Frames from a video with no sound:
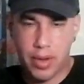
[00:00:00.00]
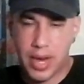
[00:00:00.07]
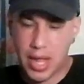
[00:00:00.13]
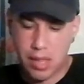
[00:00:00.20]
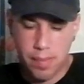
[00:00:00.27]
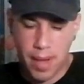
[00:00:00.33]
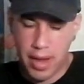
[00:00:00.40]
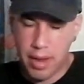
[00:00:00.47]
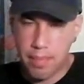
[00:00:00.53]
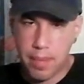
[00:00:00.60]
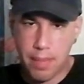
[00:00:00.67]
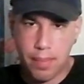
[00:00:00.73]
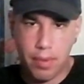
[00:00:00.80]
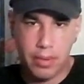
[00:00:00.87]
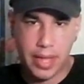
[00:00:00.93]
And that's about it,
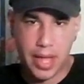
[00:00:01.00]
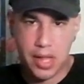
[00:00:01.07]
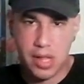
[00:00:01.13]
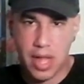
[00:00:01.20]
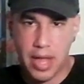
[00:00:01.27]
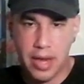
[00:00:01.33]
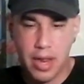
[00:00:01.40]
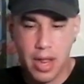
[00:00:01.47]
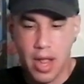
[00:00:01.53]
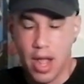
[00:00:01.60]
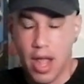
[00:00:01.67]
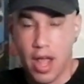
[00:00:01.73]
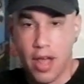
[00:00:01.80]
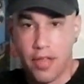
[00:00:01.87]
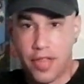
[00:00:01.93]
people. Like I said,
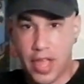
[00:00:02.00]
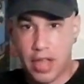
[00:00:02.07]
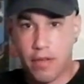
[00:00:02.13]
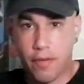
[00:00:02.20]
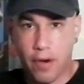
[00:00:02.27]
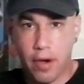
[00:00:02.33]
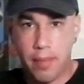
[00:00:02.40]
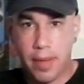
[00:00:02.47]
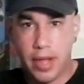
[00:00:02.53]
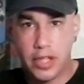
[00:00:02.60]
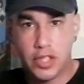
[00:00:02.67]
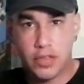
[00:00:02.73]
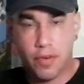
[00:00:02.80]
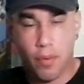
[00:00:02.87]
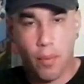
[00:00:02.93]
thank you very
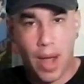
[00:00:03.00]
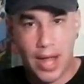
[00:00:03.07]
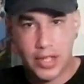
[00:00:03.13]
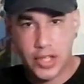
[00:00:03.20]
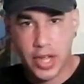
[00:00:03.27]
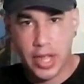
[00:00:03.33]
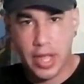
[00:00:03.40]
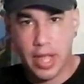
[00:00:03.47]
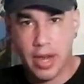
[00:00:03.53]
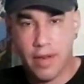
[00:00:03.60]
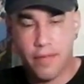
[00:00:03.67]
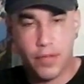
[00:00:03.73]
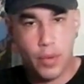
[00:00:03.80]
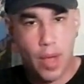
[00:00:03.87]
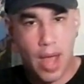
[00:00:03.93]
much for watching, and
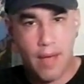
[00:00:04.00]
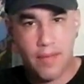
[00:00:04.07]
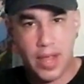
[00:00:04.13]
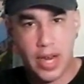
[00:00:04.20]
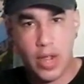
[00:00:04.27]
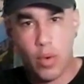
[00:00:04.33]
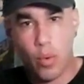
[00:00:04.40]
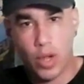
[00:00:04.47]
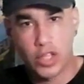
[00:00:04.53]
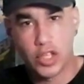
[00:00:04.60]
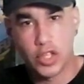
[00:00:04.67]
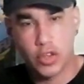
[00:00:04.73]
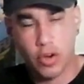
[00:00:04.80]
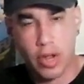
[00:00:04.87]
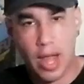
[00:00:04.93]
if you have any
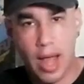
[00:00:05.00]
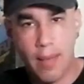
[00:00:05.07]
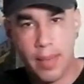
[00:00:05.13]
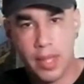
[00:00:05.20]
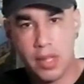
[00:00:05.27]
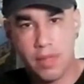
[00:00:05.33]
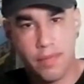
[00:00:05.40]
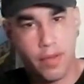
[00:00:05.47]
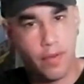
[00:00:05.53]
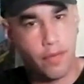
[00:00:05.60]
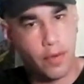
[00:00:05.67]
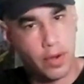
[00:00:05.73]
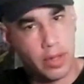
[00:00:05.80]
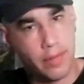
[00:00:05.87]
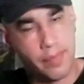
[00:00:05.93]
questions or comments, feel
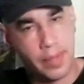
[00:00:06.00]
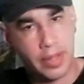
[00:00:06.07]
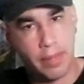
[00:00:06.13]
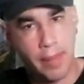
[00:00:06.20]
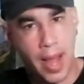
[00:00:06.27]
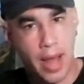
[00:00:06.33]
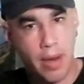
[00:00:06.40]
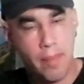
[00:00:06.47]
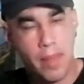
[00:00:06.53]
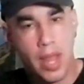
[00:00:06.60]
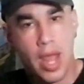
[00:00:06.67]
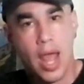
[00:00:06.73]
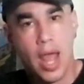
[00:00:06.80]
free to leave them at the bottom.